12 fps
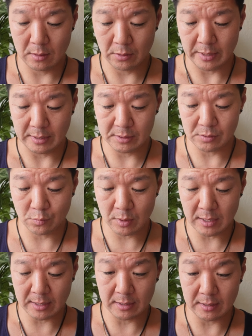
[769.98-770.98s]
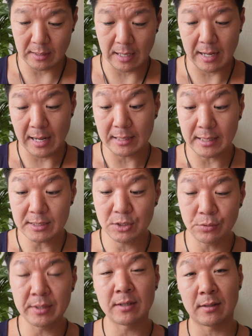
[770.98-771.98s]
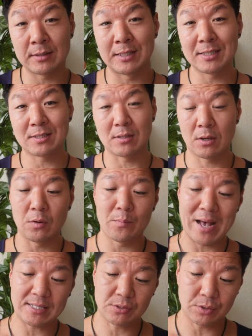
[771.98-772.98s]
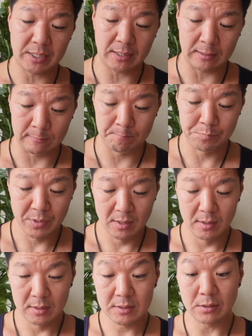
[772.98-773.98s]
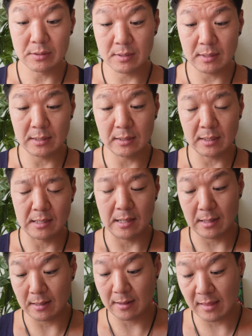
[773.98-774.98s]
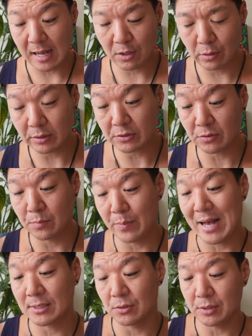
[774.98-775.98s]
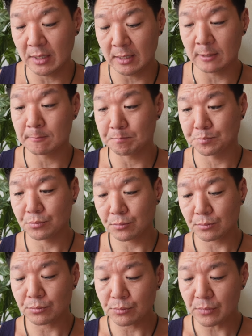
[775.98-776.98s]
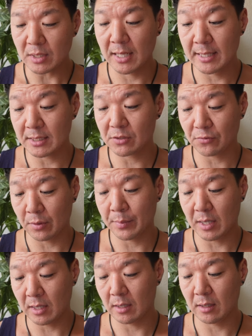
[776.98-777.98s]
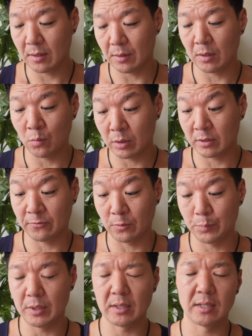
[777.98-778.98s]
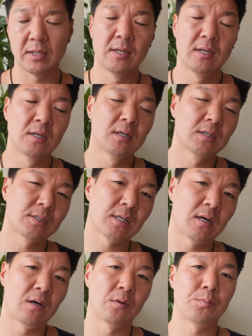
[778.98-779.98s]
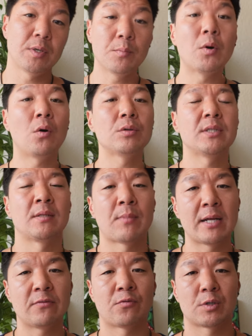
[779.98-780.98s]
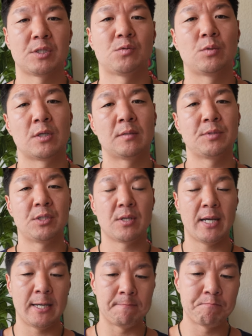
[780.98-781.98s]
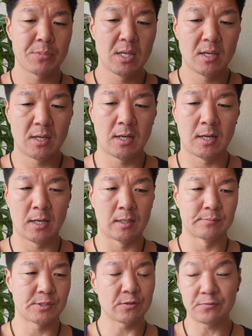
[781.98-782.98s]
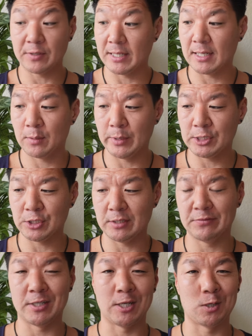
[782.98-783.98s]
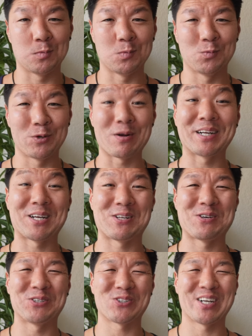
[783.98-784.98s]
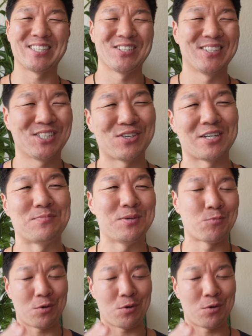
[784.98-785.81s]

Okay, so we're not gonna. I, I like doing it on this. Oh, Basil King. So it's uh, that quote is from Basil King, and it's from a, a, a wonderful book. So be bold and mighty forces will come to your aid. Um, so funny, I gotta make sure even at home, we write down notes, right? So I just so I can be